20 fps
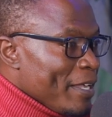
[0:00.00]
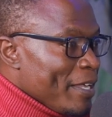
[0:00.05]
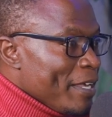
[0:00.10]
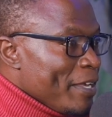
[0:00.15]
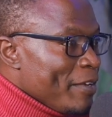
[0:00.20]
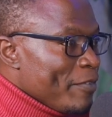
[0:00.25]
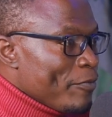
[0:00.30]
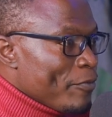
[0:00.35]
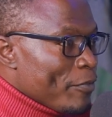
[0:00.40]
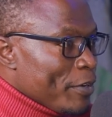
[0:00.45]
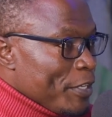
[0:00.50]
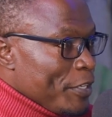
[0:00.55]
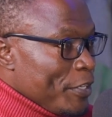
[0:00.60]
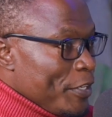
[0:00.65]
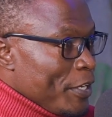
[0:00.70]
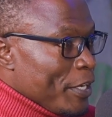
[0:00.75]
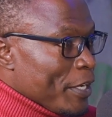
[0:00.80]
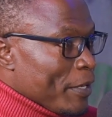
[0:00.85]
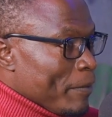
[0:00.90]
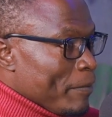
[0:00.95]
every
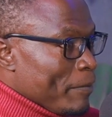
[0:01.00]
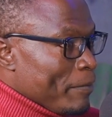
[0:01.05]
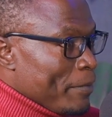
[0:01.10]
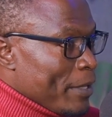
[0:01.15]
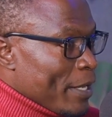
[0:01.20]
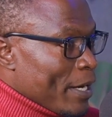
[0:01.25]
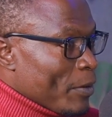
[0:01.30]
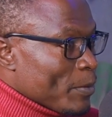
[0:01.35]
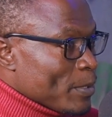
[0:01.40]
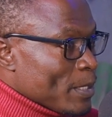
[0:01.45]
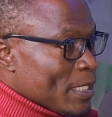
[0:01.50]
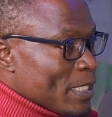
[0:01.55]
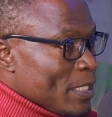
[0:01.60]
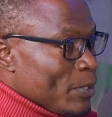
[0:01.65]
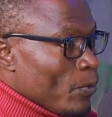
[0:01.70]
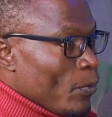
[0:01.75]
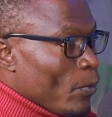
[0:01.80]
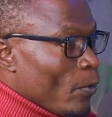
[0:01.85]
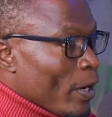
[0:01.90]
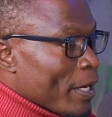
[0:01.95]
year that I was
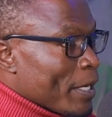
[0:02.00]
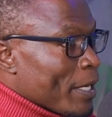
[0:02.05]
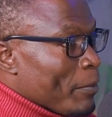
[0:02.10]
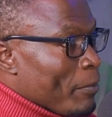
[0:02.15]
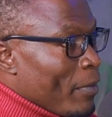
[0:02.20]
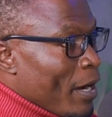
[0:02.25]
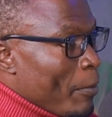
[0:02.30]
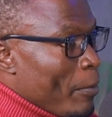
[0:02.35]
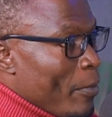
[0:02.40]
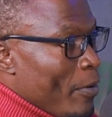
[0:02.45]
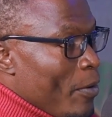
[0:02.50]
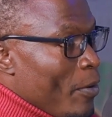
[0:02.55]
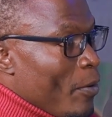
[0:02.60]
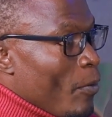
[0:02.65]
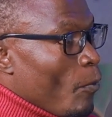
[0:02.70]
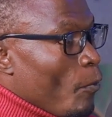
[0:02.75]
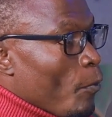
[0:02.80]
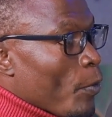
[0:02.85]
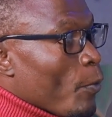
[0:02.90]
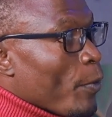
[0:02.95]
CEO at mHub,
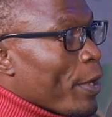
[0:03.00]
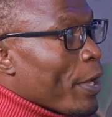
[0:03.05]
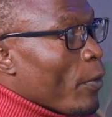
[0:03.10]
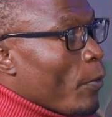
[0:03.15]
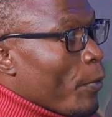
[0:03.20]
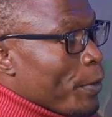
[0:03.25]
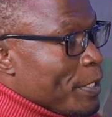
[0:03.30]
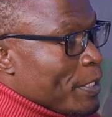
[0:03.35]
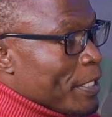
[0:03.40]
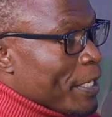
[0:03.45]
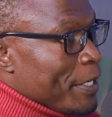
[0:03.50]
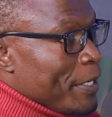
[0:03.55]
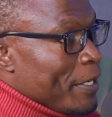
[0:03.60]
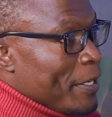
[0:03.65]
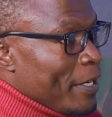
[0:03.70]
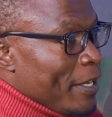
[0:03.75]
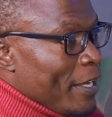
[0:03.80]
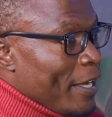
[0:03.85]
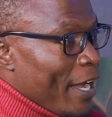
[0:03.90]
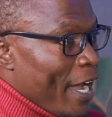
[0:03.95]
we were audited.
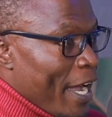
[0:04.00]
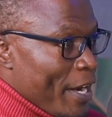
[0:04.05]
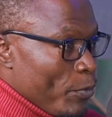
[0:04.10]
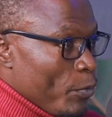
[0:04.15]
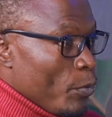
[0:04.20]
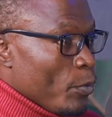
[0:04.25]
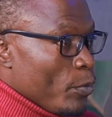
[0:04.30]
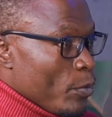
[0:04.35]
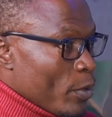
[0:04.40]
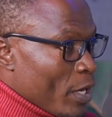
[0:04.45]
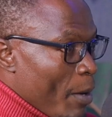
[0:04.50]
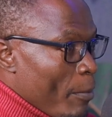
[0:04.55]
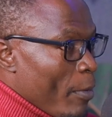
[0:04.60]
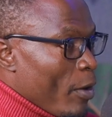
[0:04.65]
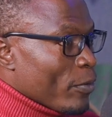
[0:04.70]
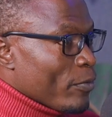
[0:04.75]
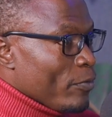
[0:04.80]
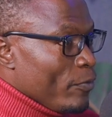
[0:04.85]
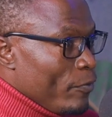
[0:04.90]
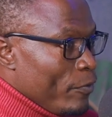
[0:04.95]
And would come
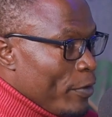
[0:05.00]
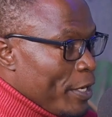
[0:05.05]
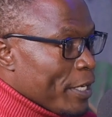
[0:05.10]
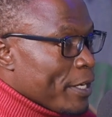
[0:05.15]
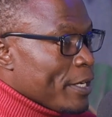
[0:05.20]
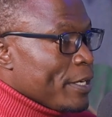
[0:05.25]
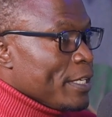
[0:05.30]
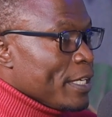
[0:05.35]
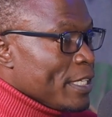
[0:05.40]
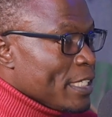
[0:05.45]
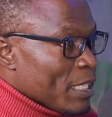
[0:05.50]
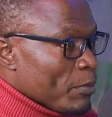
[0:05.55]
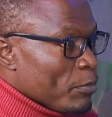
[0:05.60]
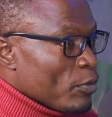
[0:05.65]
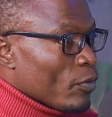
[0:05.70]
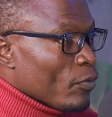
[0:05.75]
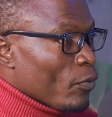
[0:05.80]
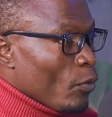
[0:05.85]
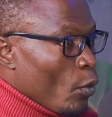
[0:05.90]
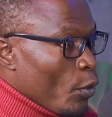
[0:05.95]
out very clear in
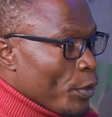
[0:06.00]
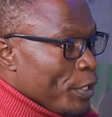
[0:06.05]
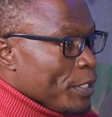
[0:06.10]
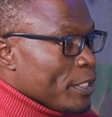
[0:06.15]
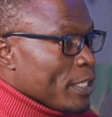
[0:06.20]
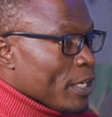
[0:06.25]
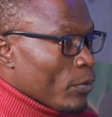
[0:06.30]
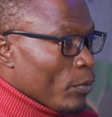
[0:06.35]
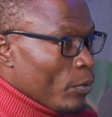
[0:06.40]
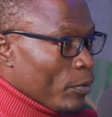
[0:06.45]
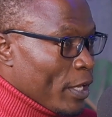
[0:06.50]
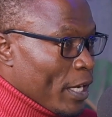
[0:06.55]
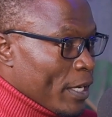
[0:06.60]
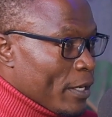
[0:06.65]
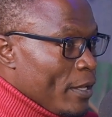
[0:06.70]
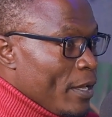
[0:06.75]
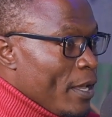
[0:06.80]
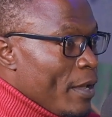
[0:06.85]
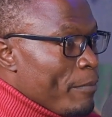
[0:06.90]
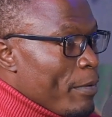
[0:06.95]
terms of audit and all that.
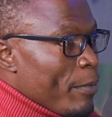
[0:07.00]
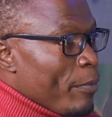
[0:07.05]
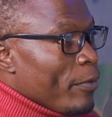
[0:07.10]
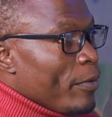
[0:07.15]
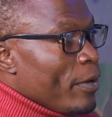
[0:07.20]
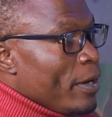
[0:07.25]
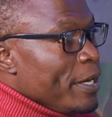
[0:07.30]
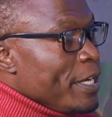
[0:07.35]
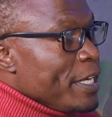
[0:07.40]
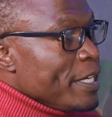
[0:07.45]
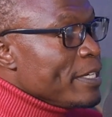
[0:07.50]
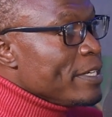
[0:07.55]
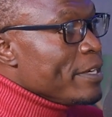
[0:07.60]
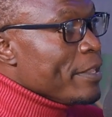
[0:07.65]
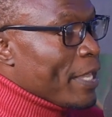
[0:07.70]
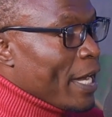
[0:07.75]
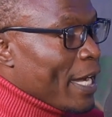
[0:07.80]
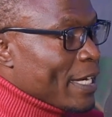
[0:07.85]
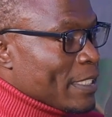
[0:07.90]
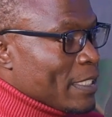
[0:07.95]
People need
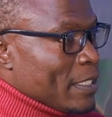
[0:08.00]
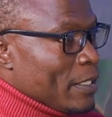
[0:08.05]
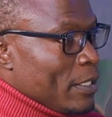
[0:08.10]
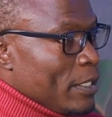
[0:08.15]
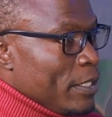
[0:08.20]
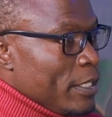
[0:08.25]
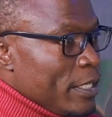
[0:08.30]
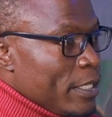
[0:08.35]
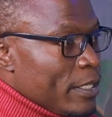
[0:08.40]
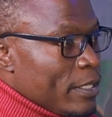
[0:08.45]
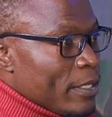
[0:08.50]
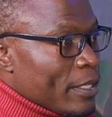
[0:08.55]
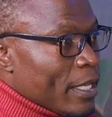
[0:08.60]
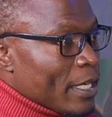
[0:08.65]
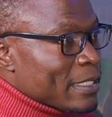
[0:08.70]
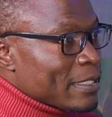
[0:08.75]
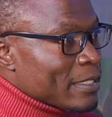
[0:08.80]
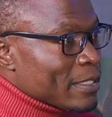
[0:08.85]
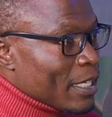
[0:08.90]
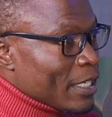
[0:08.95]

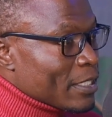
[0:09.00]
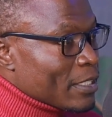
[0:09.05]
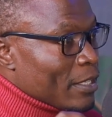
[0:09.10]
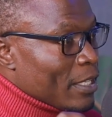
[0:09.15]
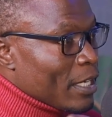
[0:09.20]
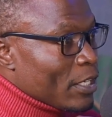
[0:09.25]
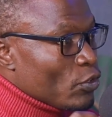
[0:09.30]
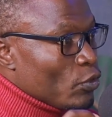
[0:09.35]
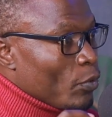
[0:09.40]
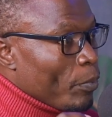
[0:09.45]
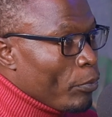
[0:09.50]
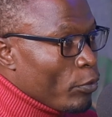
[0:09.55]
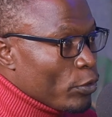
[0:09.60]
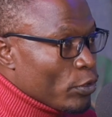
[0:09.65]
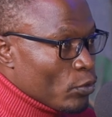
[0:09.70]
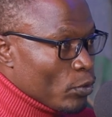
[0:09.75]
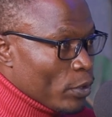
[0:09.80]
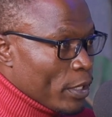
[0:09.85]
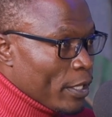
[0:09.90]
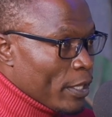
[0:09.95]
that structure that you
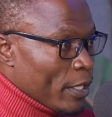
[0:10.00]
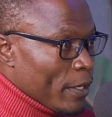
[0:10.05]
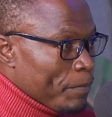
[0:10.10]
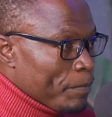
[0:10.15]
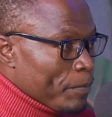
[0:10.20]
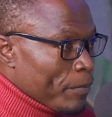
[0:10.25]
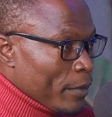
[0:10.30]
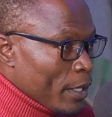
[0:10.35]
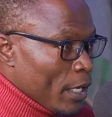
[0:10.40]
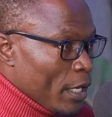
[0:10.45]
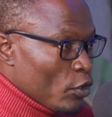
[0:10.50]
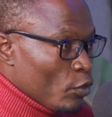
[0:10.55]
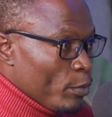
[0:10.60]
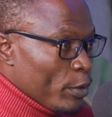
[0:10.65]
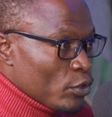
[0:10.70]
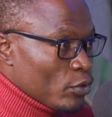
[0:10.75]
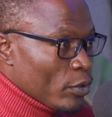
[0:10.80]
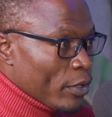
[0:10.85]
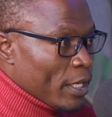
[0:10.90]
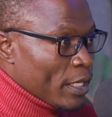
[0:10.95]
put together to
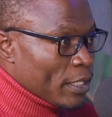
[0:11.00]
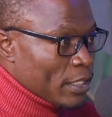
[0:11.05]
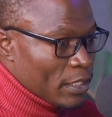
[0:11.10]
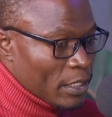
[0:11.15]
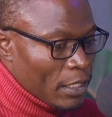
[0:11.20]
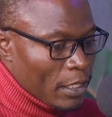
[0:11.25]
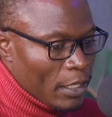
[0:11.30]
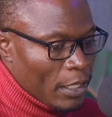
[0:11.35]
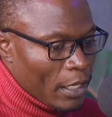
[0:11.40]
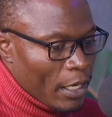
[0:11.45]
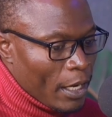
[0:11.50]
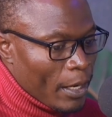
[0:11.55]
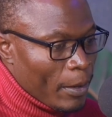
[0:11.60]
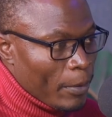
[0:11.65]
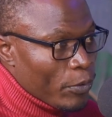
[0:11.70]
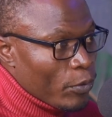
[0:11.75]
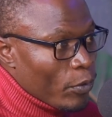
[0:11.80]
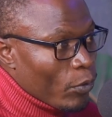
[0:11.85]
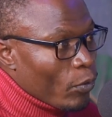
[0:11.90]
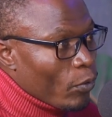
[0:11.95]
make sure that
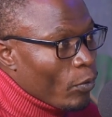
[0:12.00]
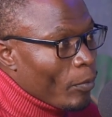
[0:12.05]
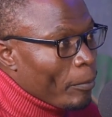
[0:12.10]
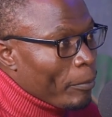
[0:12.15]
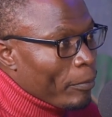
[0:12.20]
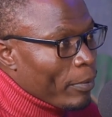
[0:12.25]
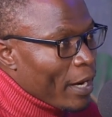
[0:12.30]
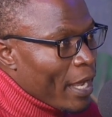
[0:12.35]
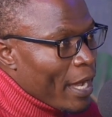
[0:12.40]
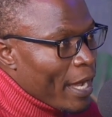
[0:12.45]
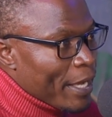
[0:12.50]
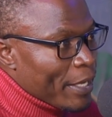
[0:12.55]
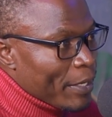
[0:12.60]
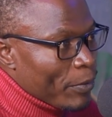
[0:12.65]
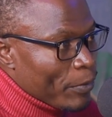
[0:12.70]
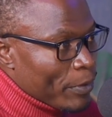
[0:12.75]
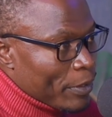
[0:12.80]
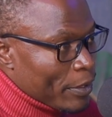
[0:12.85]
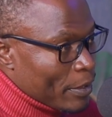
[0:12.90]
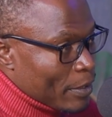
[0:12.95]
you comply
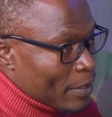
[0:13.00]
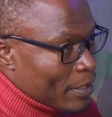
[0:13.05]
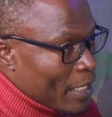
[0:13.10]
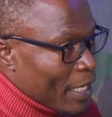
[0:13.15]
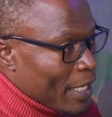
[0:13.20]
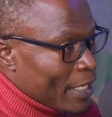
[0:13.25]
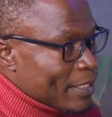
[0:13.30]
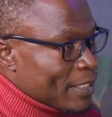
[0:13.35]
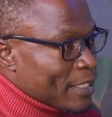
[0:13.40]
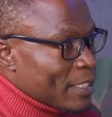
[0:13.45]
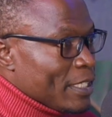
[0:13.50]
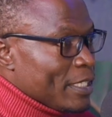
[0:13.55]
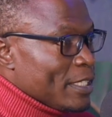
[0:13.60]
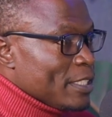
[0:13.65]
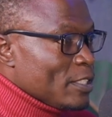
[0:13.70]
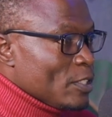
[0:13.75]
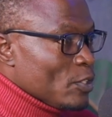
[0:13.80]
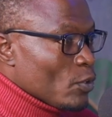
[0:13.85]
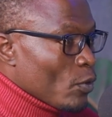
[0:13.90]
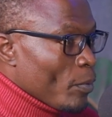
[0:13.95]
with
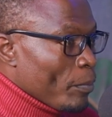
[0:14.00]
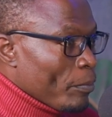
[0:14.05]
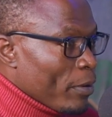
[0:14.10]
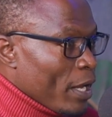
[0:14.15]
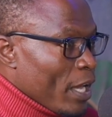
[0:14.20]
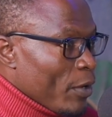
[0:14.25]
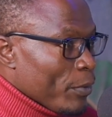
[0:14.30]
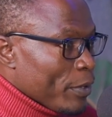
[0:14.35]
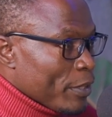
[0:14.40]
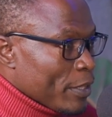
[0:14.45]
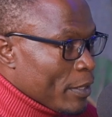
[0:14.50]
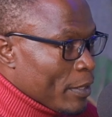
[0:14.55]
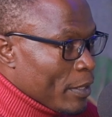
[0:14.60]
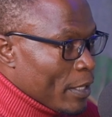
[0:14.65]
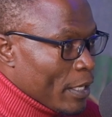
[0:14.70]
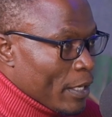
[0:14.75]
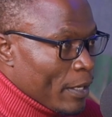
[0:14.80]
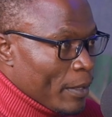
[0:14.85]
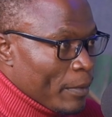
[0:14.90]
taxes, you comply with